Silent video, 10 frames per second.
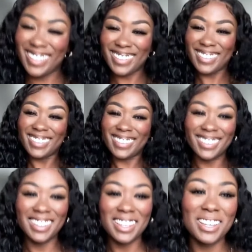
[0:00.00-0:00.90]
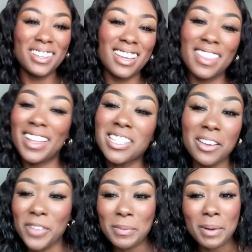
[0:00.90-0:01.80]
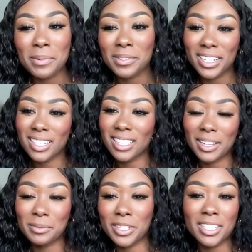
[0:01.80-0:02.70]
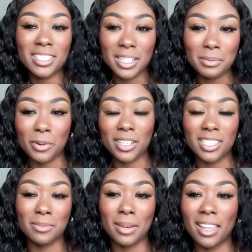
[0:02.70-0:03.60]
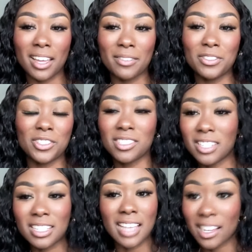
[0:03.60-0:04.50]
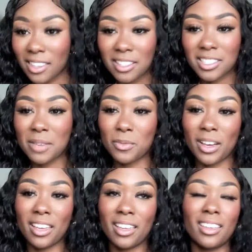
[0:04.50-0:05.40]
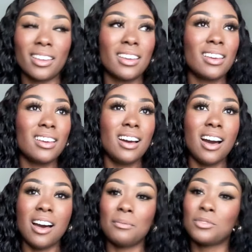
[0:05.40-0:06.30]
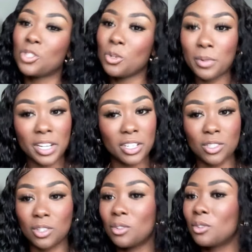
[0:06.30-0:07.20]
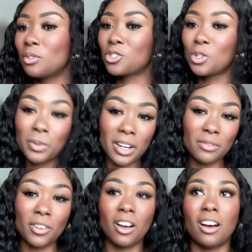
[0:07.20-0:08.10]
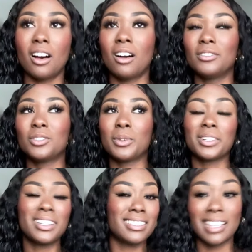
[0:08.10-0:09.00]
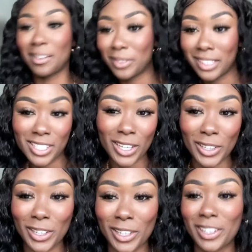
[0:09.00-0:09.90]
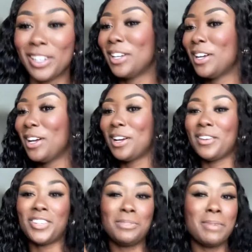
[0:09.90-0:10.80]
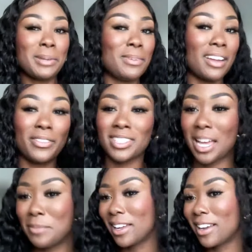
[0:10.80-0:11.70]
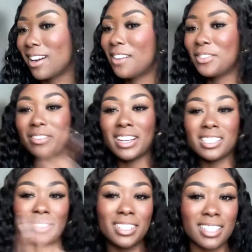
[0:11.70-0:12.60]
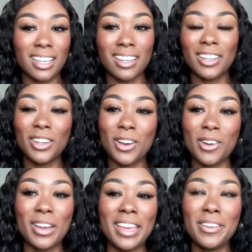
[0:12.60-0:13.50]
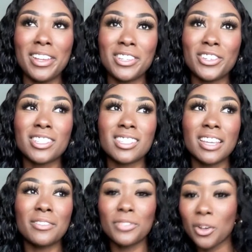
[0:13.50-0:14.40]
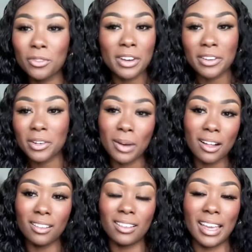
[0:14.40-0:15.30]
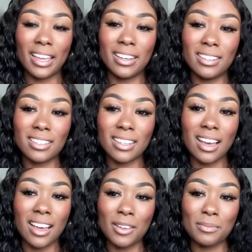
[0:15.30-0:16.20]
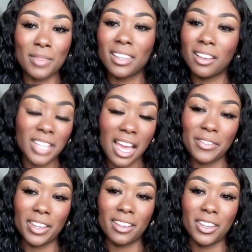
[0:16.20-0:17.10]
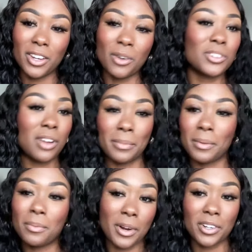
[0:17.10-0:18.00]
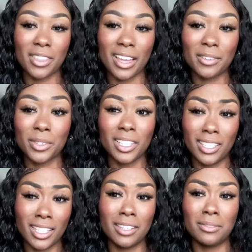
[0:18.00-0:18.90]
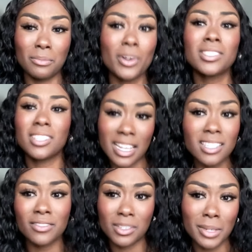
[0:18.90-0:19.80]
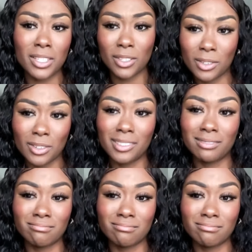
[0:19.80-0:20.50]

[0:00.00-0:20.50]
And that's how I feel about Marita. Like Marita did pour into my life just exactly the same way. Super in tune, super involved. We were in sync with each other. She's making breakfast, I'm coffee, vice versa. You know, it flowed very well. And I loved having, you know, a trauma partner that really was attentive to me too.